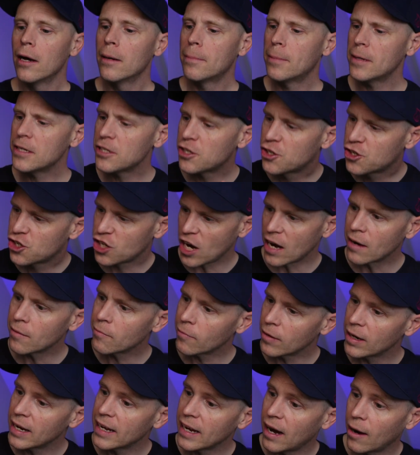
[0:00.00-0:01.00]
But
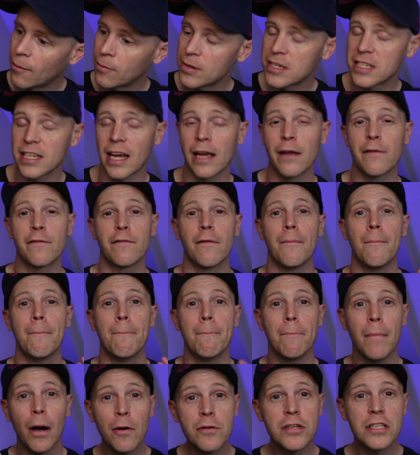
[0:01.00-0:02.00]
generally, I would say for
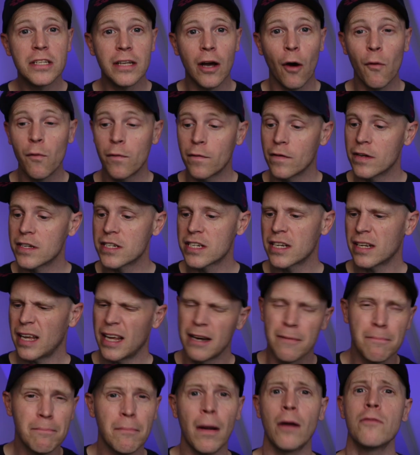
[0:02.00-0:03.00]
most golfers,
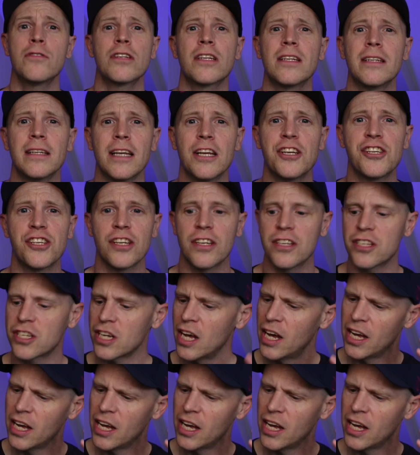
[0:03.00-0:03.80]
in most conditions,